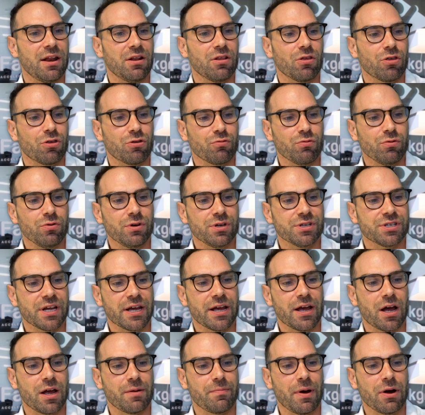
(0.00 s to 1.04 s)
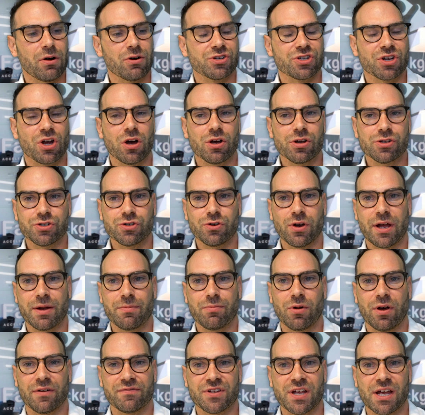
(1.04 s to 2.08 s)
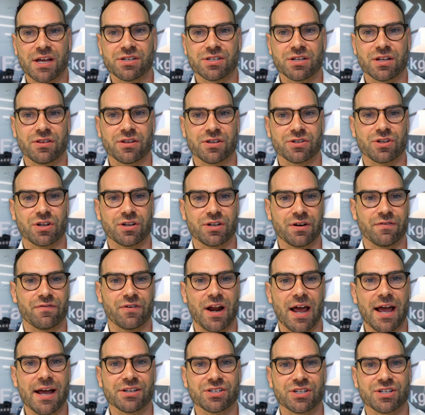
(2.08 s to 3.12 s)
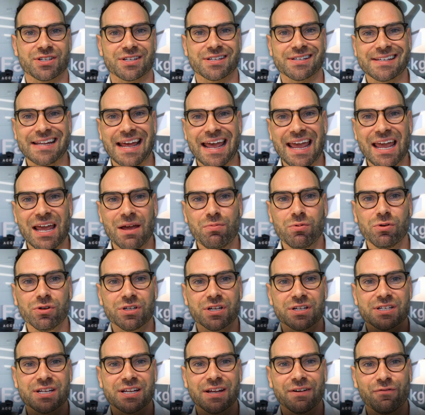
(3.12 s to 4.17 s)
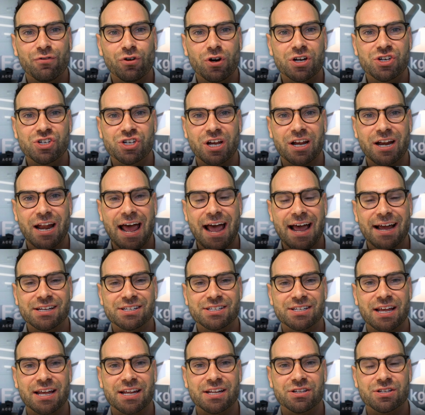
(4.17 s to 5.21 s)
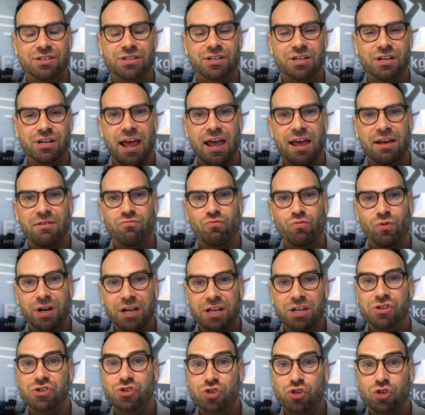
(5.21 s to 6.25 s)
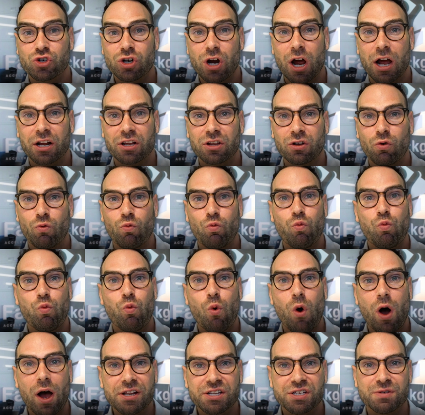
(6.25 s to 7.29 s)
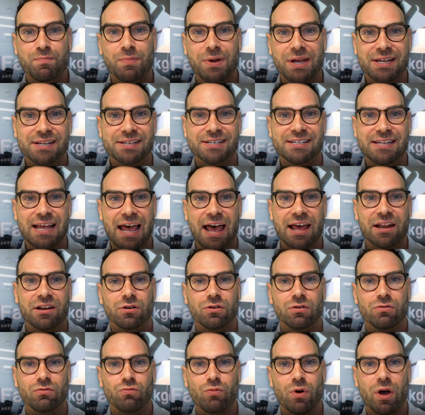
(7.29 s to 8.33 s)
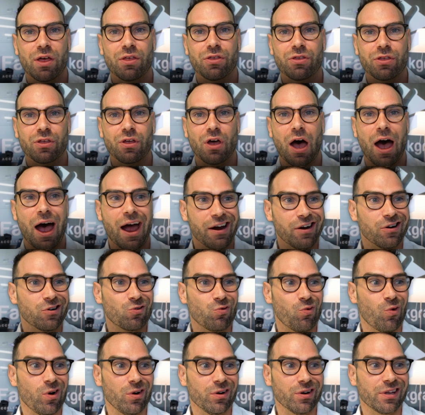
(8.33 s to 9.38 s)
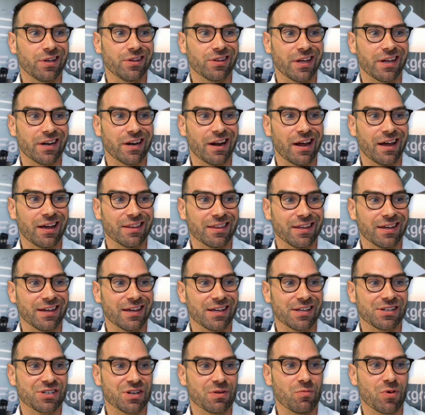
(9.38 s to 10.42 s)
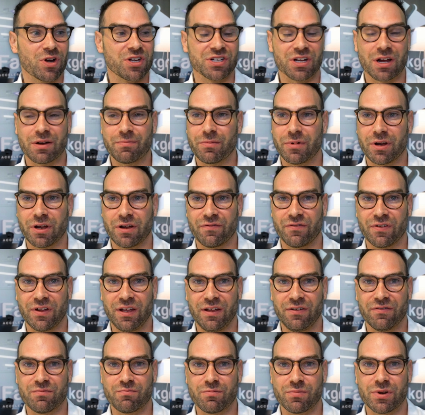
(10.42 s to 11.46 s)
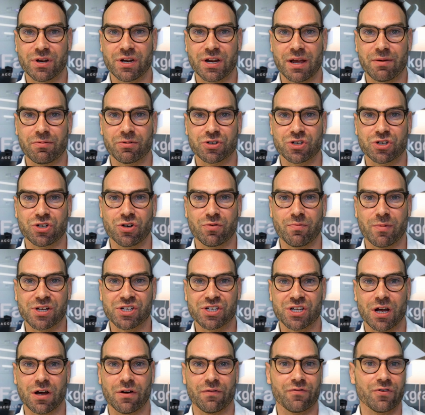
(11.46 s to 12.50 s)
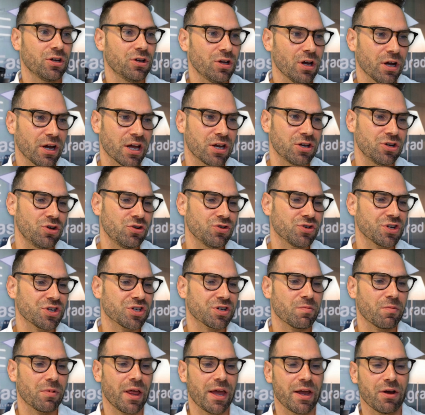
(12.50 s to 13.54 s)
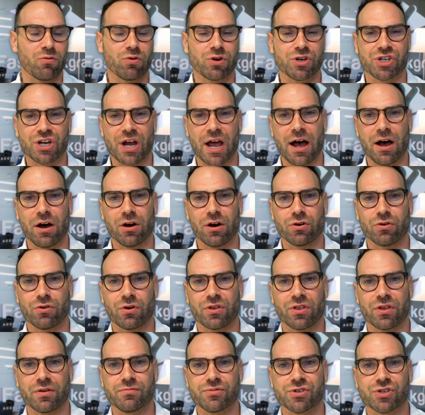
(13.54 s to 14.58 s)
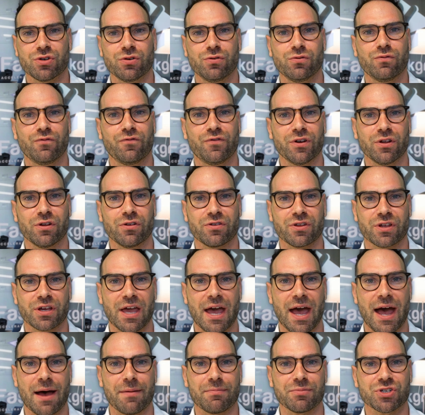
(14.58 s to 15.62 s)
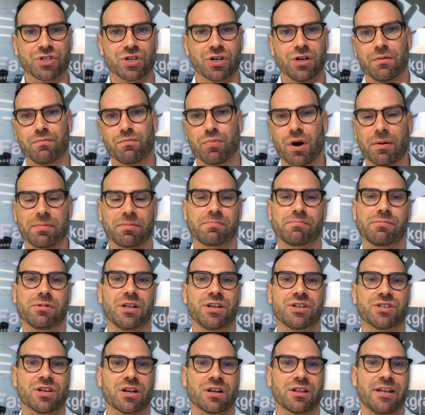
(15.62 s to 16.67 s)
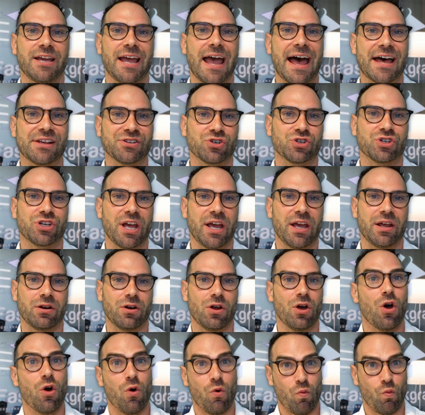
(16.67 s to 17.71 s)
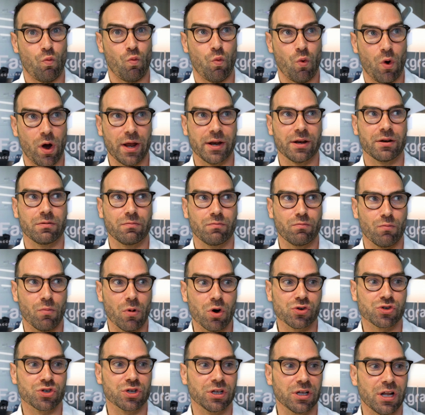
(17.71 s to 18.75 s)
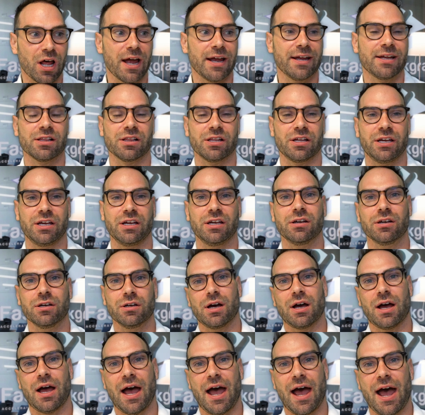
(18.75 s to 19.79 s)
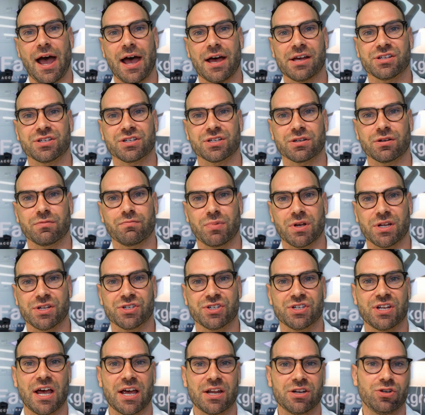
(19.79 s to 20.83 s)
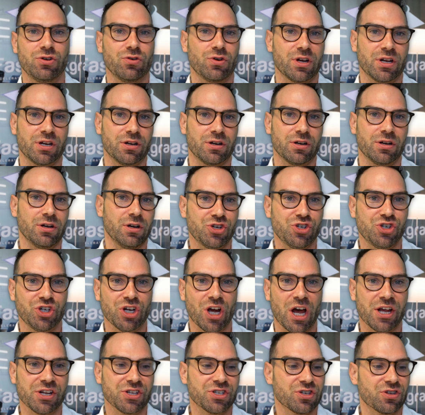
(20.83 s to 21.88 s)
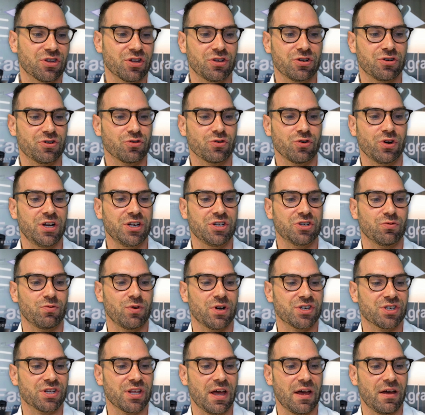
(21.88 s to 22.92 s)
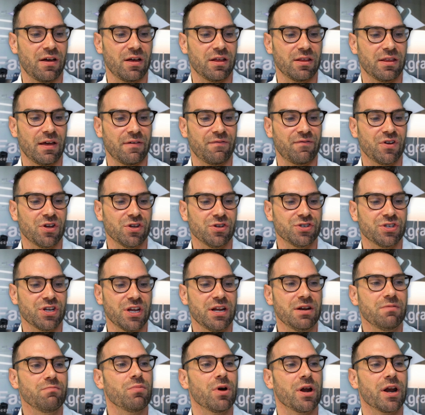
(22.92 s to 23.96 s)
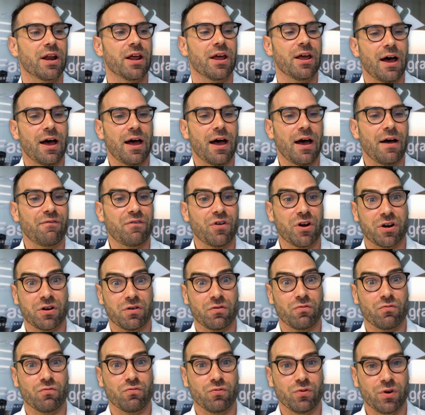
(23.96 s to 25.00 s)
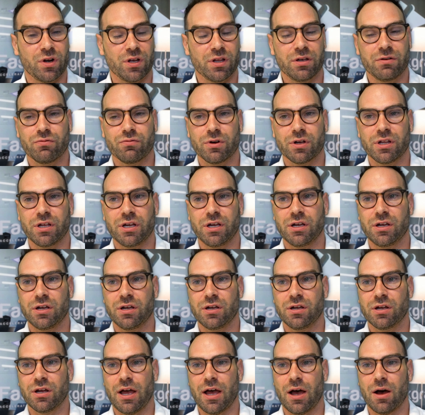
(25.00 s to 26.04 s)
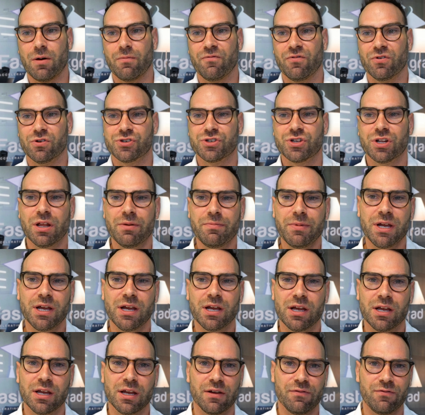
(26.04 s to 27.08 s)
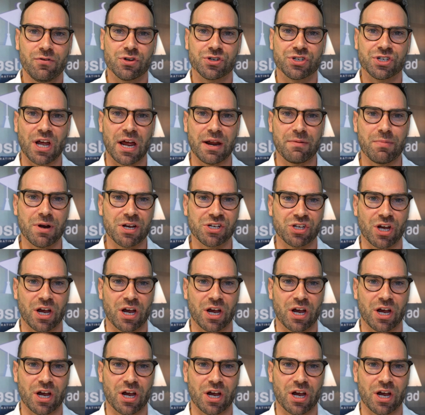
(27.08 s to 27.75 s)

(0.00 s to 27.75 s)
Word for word: And through his AI powers, also able, I've tested this on different accents, is able to differentiate accents and reconstruct what's being said with higher quality than I think in some ways I might have even been able to do myself. Again, using some language algorithms to fill in the gaps and probabilistically ascertain what most likely uh, has been said. You can adjust the degree to which that, that fills in, but I, I find it really, really helpful. So let me give you a side by